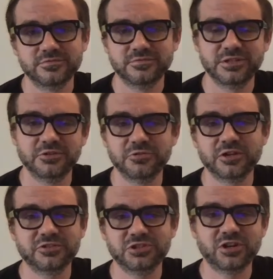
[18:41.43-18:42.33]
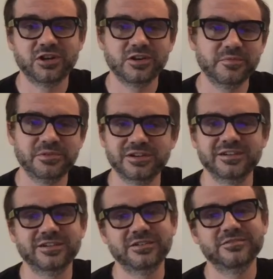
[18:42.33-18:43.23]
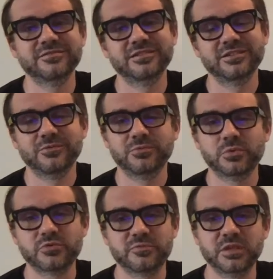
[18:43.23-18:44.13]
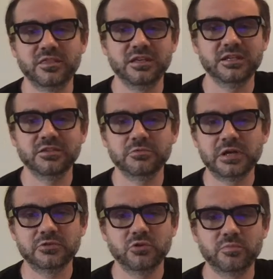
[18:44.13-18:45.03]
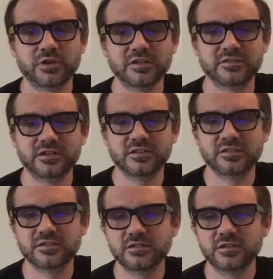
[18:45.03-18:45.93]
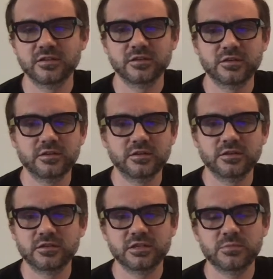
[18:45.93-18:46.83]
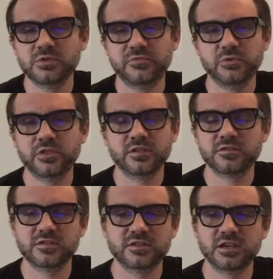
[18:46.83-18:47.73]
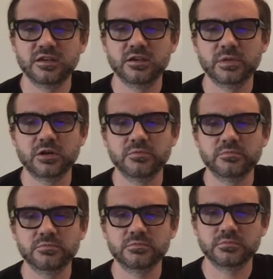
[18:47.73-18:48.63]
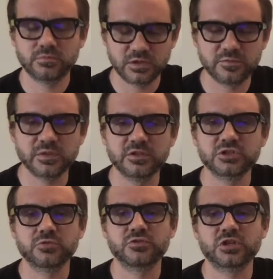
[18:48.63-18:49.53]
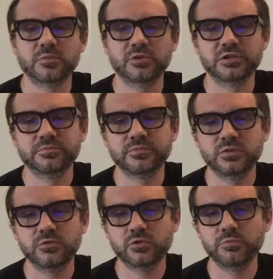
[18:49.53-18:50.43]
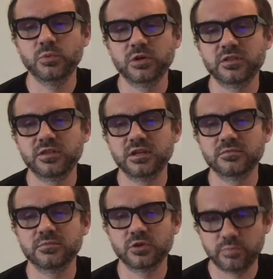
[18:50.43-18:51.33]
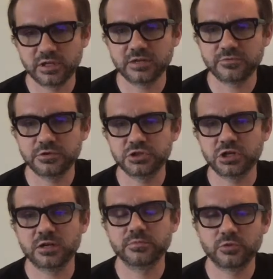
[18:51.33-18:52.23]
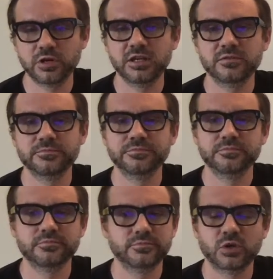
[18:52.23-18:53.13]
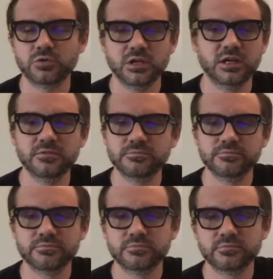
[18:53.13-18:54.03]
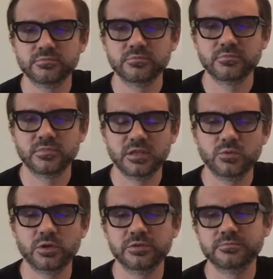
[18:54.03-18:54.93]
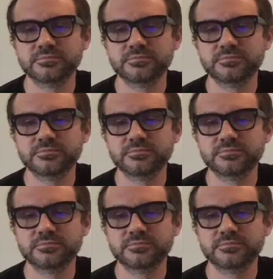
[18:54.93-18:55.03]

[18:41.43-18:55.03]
You know, who got the job? Uh, what was Smith thinking throughout the whole process? Give me a few things to say about the Smith & Jones job hunt. You told me one thing. They're applying for a job. Great. Okay. Then what?